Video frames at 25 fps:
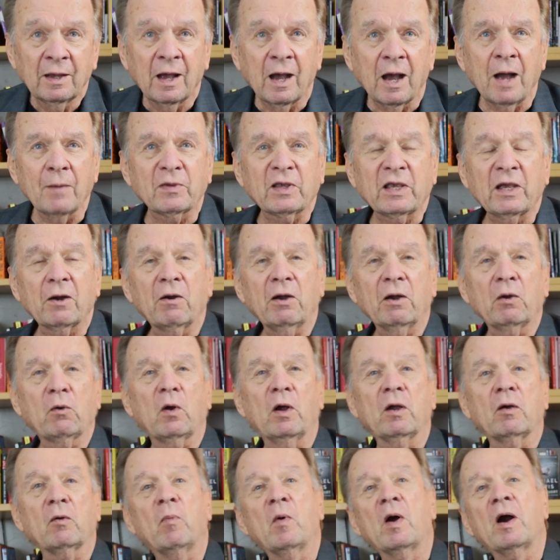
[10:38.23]
I'm Kerry
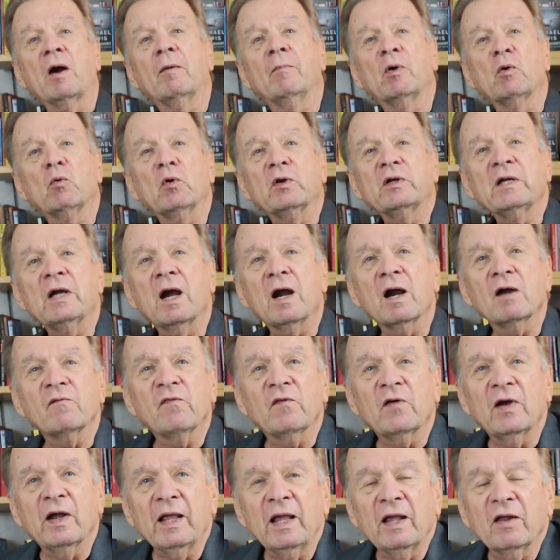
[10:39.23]
Grinkmeyer. I'm a retired
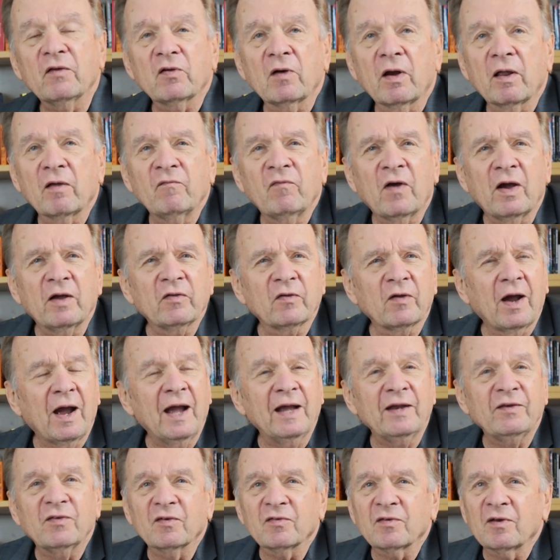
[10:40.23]
financial advisor.
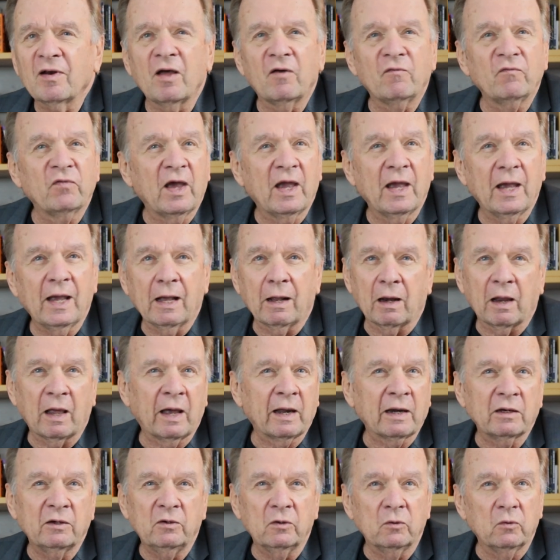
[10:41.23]
I just love the hell
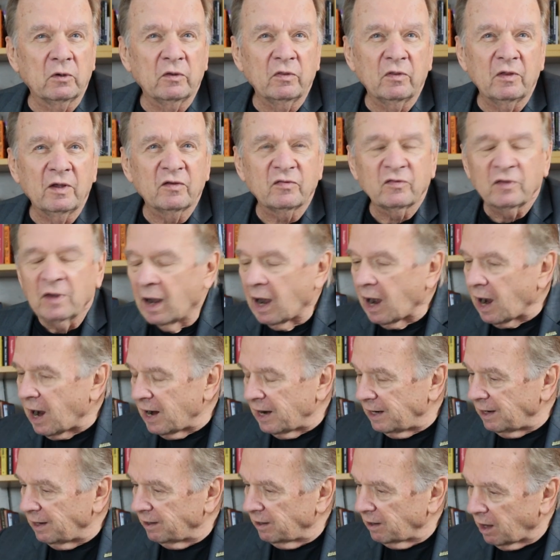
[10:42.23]
out of doing this.
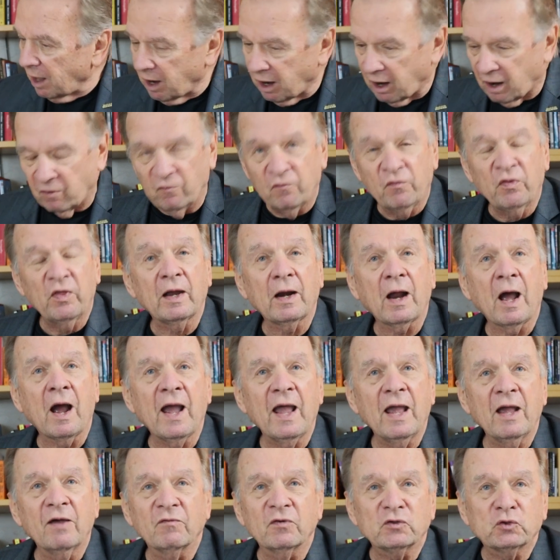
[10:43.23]
I love that
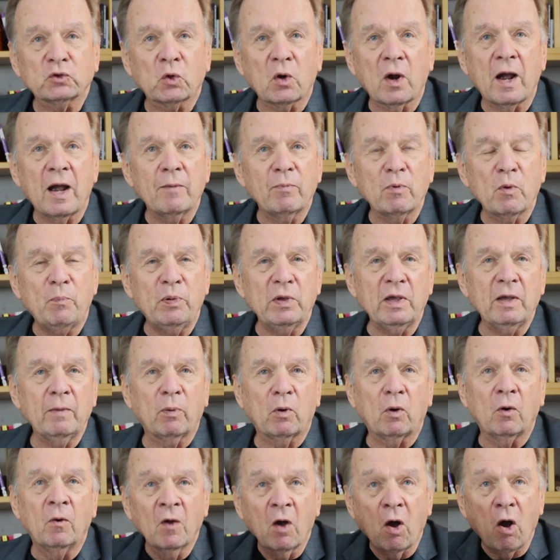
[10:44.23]
I have a tribe of
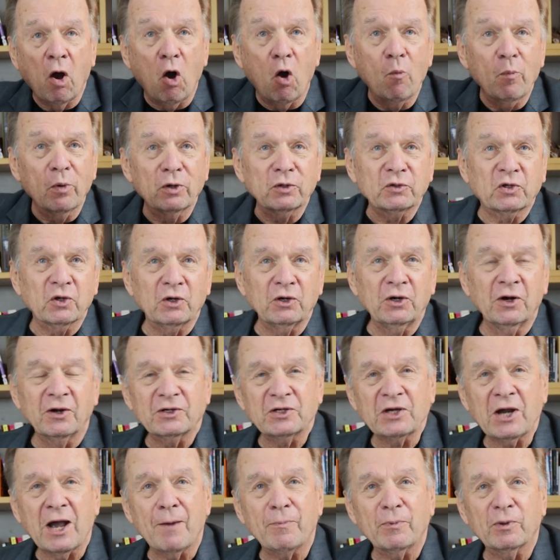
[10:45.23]
people. Homer's on the
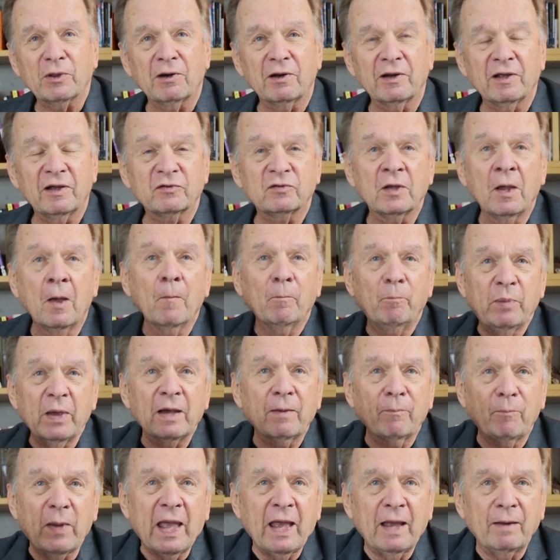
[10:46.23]
top of the list.
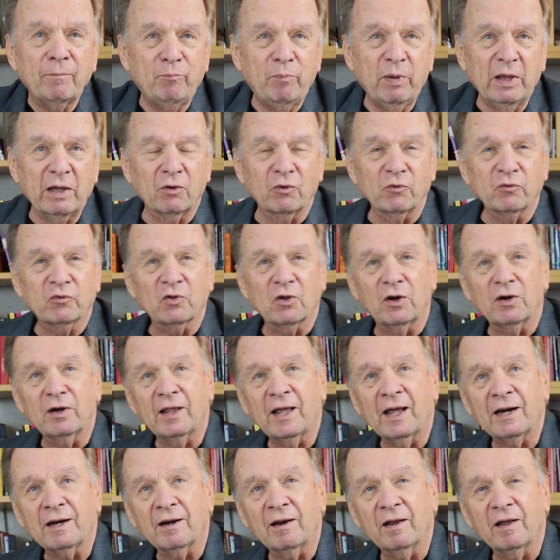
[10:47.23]
Big Bad Bill's on
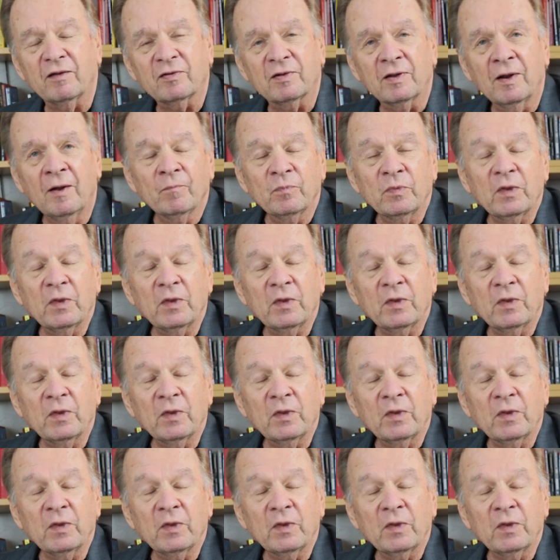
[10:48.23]
that list.